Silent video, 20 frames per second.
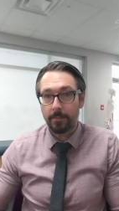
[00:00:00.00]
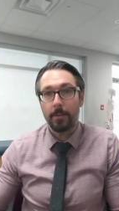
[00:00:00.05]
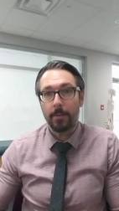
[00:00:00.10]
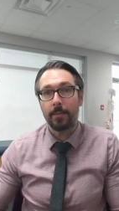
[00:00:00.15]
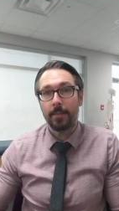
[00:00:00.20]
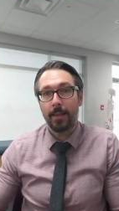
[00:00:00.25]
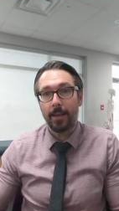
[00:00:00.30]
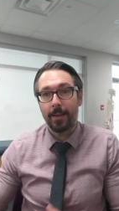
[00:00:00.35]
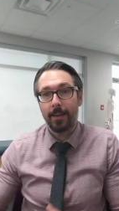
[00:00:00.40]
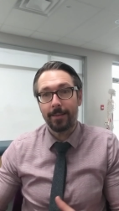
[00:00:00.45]

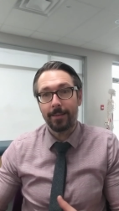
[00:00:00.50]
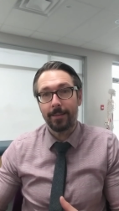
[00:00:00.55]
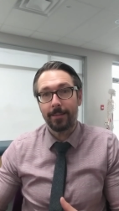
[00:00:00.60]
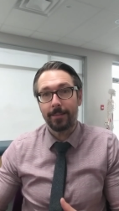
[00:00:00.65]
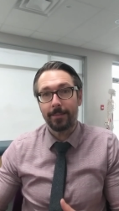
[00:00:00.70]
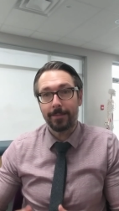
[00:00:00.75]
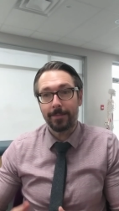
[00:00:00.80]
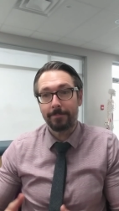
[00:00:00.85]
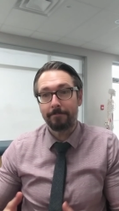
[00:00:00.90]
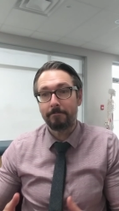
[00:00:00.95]
in that
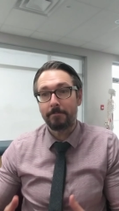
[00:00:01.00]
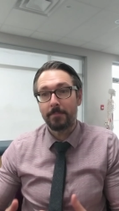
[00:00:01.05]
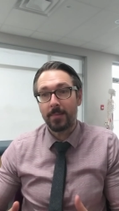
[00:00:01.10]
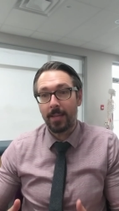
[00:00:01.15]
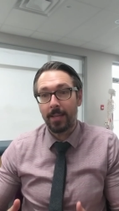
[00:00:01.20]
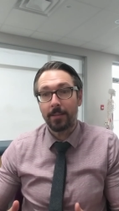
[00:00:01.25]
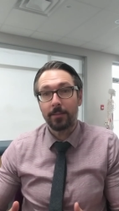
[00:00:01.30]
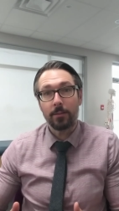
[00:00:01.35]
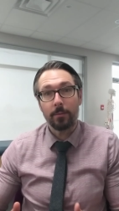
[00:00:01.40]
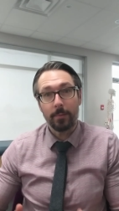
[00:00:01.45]
it
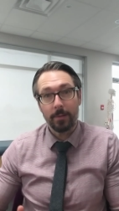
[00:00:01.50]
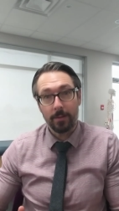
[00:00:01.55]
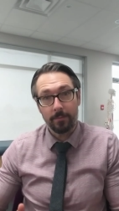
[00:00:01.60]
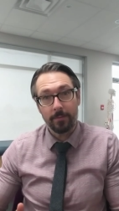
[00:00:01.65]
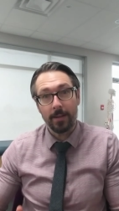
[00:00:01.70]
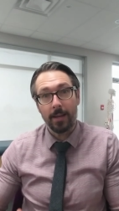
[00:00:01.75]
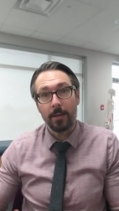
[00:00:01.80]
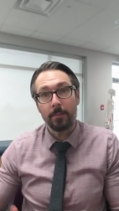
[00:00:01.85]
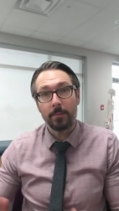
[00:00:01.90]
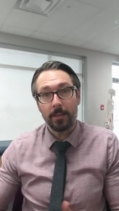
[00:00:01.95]
takes a bit of
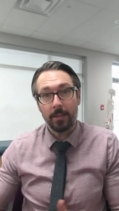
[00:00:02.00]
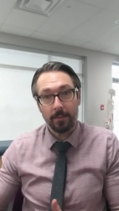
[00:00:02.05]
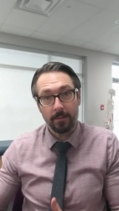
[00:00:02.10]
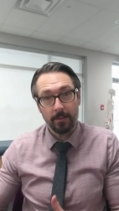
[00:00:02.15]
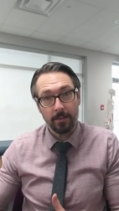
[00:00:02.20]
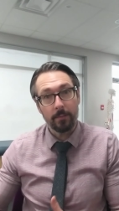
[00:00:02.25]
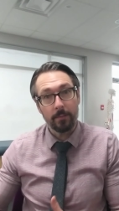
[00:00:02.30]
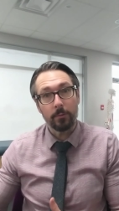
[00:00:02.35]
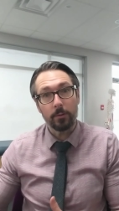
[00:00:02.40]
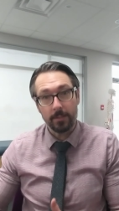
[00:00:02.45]
time to get the
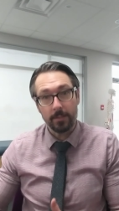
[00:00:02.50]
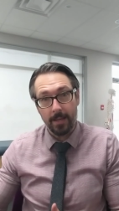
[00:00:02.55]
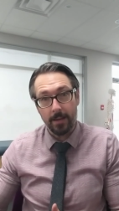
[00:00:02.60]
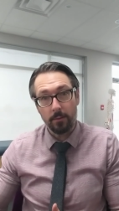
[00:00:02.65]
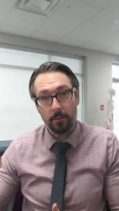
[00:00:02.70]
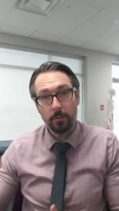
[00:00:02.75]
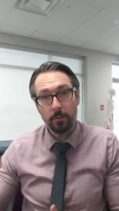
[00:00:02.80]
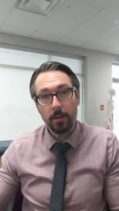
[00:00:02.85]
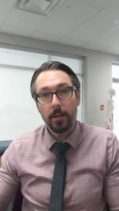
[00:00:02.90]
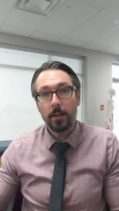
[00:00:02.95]
levels
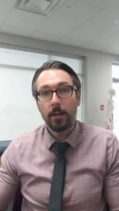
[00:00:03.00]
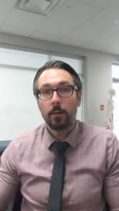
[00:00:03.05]
down,